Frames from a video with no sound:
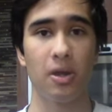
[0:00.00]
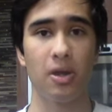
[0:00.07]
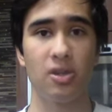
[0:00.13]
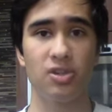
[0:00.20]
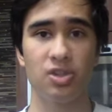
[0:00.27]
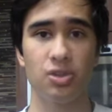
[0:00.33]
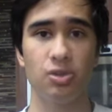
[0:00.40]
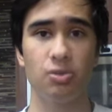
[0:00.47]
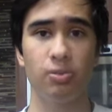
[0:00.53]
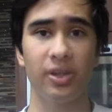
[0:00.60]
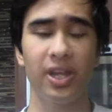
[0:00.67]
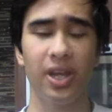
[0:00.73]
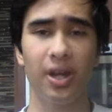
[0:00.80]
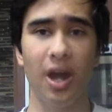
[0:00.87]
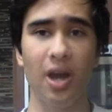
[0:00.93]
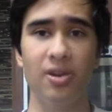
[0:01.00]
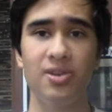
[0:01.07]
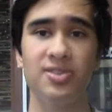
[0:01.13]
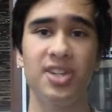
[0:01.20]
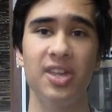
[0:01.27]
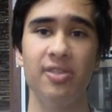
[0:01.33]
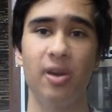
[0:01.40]
To really
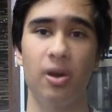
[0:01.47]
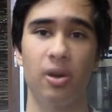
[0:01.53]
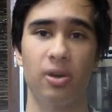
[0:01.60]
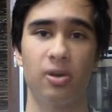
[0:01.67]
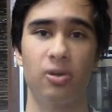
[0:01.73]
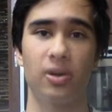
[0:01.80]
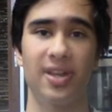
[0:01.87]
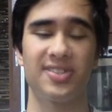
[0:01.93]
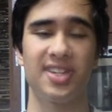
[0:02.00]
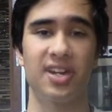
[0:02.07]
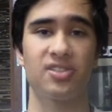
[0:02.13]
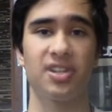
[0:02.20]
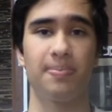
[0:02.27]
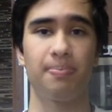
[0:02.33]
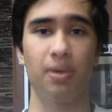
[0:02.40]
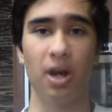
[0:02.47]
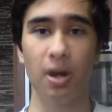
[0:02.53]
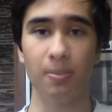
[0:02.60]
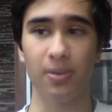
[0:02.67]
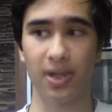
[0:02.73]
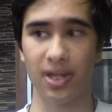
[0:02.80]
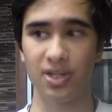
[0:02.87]
understand the article, it's actually
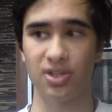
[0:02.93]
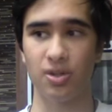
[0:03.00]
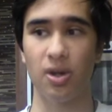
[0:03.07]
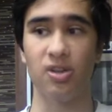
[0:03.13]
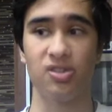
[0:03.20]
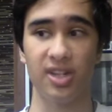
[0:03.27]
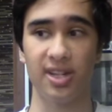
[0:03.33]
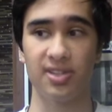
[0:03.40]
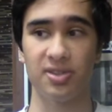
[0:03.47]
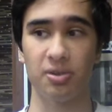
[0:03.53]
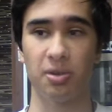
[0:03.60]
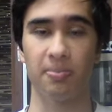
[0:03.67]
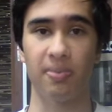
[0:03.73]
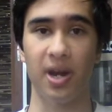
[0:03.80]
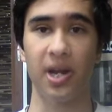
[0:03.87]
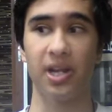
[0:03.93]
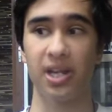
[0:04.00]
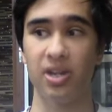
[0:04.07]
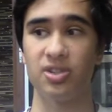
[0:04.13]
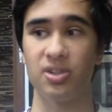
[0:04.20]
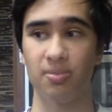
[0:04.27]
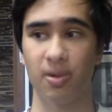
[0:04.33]
published on JSTOR by
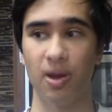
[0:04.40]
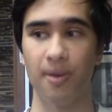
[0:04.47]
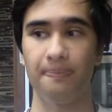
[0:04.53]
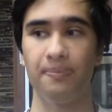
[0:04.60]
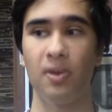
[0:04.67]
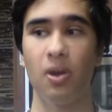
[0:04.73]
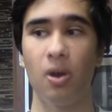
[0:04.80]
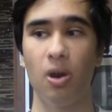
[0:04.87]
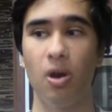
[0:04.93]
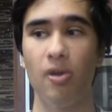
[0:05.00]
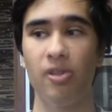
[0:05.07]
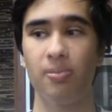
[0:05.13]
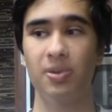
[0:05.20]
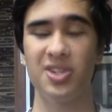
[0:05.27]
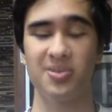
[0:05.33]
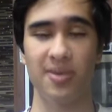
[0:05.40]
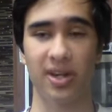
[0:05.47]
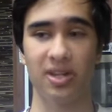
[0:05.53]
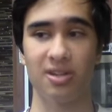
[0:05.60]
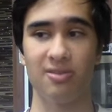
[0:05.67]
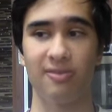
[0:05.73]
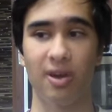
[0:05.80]
Kirschenblatt on the
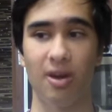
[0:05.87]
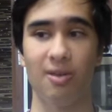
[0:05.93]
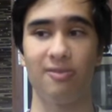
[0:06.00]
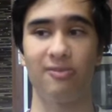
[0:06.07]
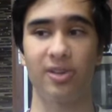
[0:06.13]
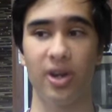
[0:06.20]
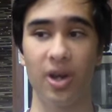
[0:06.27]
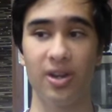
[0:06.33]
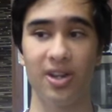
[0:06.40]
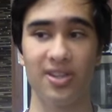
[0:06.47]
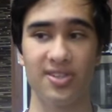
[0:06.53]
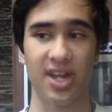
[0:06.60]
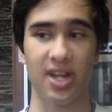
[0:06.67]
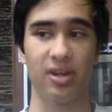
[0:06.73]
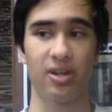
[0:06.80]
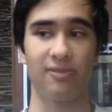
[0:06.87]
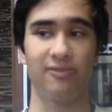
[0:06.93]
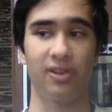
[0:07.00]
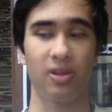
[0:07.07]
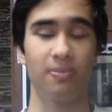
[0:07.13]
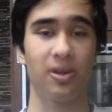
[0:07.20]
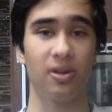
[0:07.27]
perspective of Fernandez her
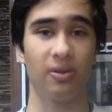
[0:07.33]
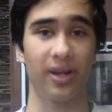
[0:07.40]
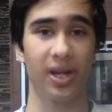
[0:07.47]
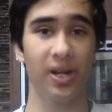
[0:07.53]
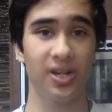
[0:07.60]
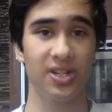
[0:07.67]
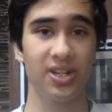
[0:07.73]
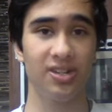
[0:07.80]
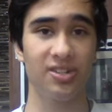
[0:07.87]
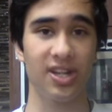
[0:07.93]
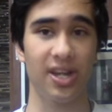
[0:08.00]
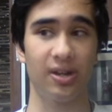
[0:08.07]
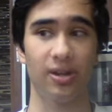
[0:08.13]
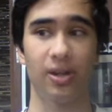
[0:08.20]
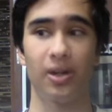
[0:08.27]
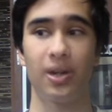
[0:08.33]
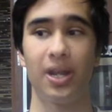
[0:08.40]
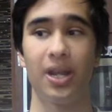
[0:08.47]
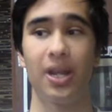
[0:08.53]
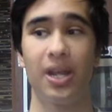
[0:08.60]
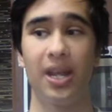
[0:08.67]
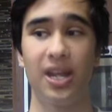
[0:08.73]
Filipino heritage and her
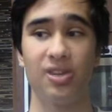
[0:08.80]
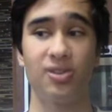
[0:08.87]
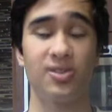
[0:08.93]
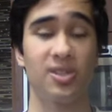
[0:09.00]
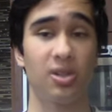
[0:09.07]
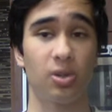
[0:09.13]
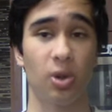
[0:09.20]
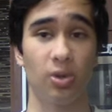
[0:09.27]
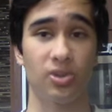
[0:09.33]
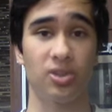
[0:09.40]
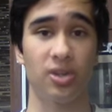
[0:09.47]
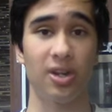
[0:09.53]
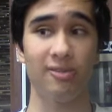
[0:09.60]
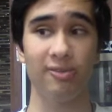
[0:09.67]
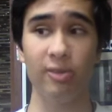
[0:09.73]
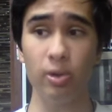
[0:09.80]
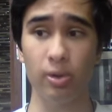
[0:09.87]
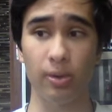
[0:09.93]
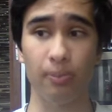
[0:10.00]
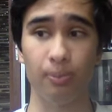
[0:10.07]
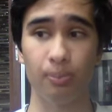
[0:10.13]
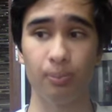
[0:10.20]
interest in culture and
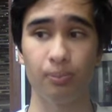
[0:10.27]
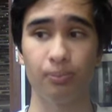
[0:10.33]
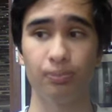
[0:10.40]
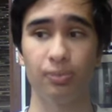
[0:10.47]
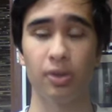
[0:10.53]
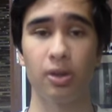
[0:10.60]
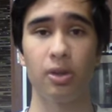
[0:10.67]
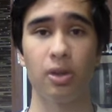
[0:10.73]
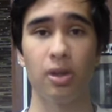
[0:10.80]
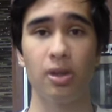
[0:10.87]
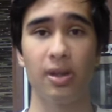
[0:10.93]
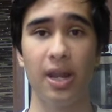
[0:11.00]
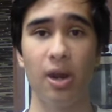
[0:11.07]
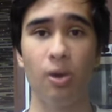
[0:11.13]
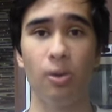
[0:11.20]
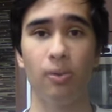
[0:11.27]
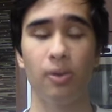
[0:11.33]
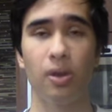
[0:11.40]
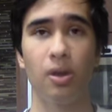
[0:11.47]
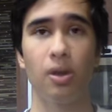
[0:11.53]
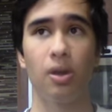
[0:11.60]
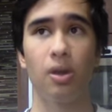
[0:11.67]
food. Now,
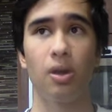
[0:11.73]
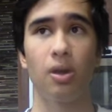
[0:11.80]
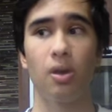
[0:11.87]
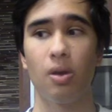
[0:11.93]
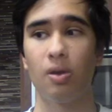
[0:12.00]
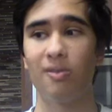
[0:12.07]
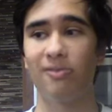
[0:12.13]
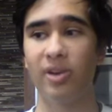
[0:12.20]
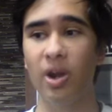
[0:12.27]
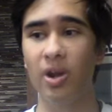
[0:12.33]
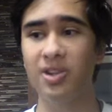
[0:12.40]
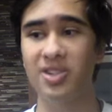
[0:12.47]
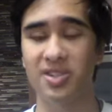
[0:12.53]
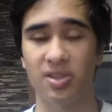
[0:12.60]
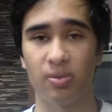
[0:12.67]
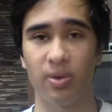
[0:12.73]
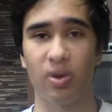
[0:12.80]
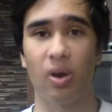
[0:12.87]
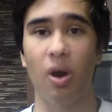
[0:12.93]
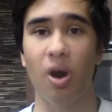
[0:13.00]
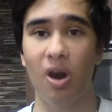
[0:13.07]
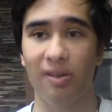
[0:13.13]
Fernandez is the
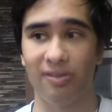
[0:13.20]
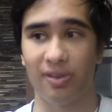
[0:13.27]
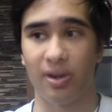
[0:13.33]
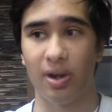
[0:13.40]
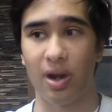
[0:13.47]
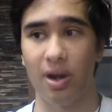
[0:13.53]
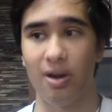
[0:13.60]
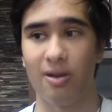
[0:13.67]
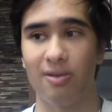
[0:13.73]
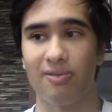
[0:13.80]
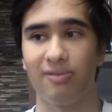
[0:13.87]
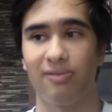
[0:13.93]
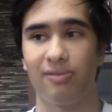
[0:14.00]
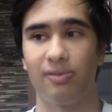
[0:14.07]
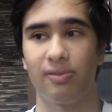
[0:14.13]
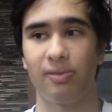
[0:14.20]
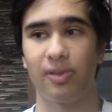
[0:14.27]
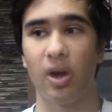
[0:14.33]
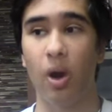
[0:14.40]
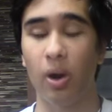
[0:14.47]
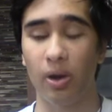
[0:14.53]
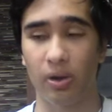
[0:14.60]
real author of
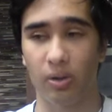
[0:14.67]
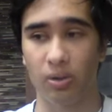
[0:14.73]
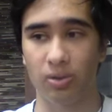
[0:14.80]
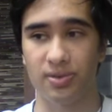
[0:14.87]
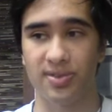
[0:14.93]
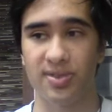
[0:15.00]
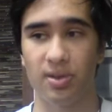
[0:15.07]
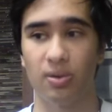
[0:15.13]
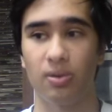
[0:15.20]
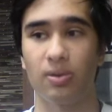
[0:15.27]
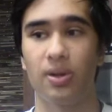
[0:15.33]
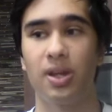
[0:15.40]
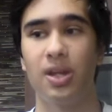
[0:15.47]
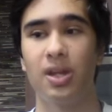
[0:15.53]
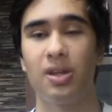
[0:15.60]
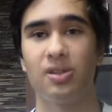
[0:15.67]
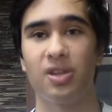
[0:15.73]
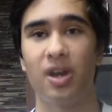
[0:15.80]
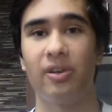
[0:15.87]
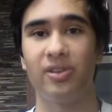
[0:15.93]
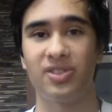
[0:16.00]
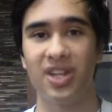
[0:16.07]
the article, so to
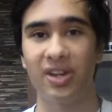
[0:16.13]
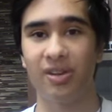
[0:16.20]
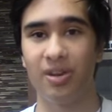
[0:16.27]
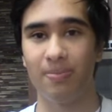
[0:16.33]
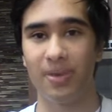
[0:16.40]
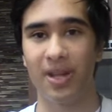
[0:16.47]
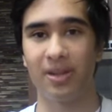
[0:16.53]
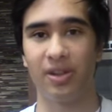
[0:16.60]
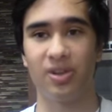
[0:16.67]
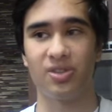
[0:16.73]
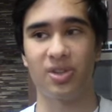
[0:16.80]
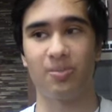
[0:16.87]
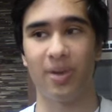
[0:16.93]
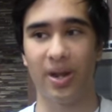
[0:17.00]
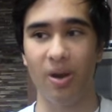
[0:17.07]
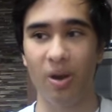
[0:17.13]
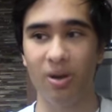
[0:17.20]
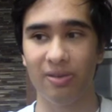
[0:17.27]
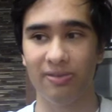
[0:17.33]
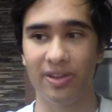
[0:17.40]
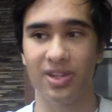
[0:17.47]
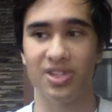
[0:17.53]
understand her a bit, here's her
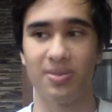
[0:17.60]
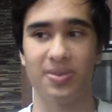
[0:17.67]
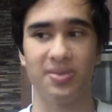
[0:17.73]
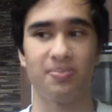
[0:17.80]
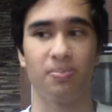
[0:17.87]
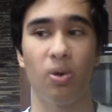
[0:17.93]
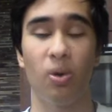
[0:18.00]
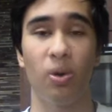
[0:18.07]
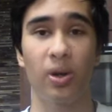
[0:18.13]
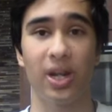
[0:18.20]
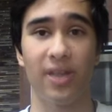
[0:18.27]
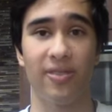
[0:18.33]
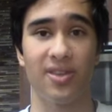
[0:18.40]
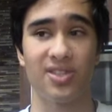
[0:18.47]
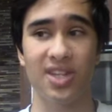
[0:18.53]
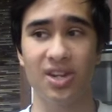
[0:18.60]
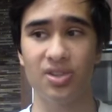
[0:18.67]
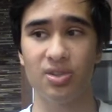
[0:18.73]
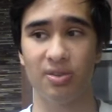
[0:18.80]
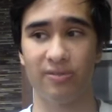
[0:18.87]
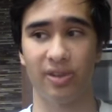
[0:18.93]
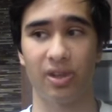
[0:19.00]
biography. She was born in the
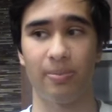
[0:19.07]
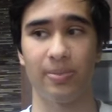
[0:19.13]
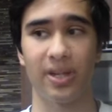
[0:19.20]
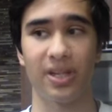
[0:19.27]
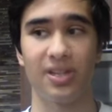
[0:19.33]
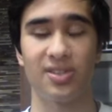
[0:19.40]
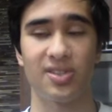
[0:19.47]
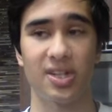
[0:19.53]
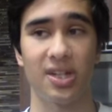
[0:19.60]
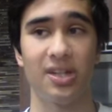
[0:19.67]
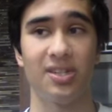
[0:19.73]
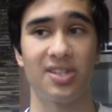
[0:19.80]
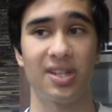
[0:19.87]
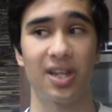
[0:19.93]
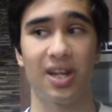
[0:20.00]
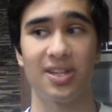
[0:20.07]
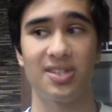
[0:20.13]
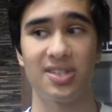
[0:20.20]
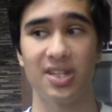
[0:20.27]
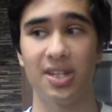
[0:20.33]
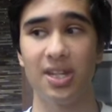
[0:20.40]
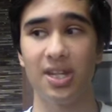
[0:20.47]
central Philippines in Silay
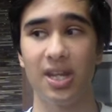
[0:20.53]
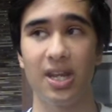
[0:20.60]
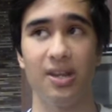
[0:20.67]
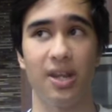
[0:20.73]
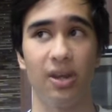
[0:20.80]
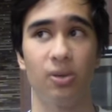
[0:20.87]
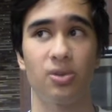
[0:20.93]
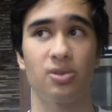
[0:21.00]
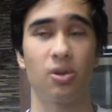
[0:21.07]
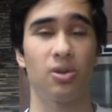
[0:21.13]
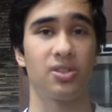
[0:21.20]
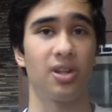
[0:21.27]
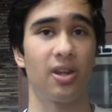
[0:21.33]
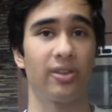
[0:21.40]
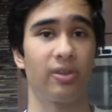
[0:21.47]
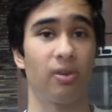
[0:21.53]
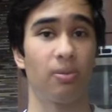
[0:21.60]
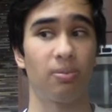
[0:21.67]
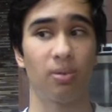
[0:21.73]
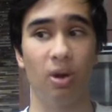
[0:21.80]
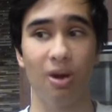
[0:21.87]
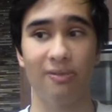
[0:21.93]
City in Negros Occidental
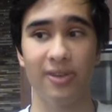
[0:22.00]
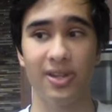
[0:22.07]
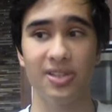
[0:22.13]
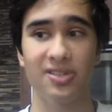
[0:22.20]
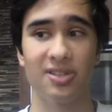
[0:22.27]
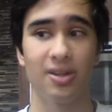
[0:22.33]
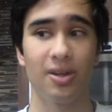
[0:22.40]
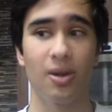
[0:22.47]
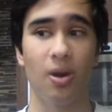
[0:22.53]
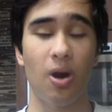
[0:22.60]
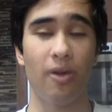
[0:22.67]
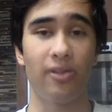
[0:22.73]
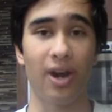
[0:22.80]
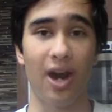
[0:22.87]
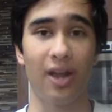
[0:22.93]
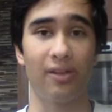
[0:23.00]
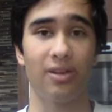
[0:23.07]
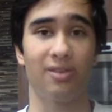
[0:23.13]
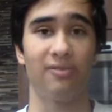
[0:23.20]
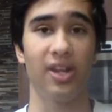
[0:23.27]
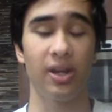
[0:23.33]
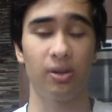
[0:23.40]
Province on the island
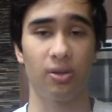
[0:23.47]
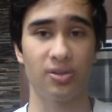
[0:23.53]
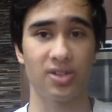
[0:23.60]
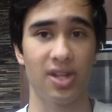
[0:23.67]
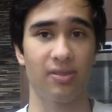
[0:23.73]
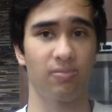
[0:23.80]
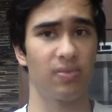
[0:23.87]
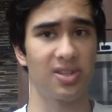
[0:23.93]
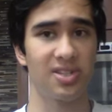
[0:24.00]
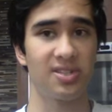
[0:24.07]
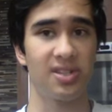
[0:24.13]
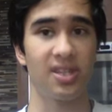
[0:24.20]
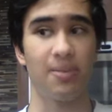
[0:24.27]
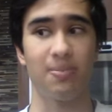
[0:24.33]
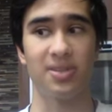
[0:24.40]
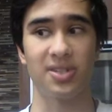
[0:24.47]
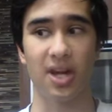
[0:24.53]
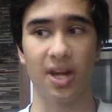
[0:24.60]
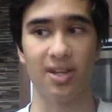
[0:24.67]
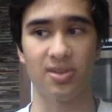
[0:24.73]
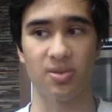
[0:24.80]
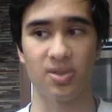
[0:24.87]
of Negros, and this is in the
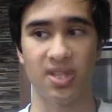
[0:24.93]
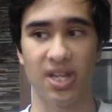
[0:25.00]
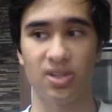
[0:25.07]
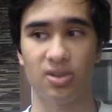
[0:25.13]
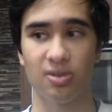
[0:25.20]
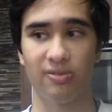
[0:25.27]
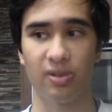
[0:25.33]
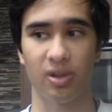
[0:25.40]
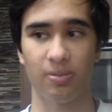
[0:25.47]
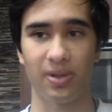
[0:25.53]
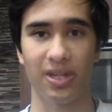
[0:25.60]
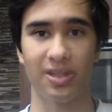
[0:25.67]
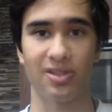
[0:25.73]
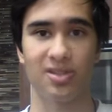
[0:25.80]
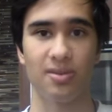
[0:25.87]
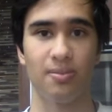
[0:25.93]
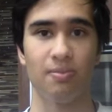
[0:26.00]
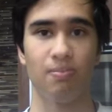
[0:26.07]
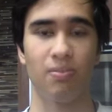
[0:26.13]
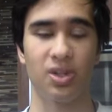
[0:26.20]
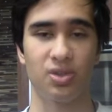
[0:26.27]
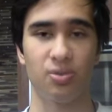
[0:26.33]
Visayas, the central Philippines
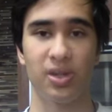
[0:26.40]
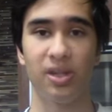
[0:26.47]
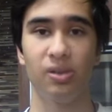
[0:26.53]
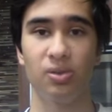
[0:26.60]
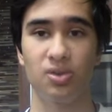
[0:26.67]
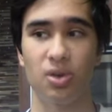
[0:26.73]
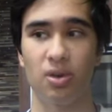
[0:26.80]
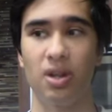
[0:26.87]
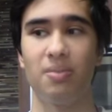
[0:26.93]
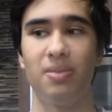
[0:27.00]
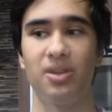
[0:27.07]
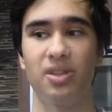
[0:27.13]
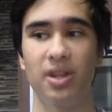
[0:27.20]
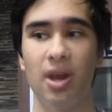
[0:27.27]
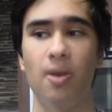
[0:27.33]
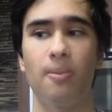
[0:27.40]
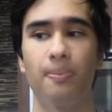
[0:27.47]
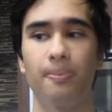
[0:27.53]
between Luzon and Mindanao.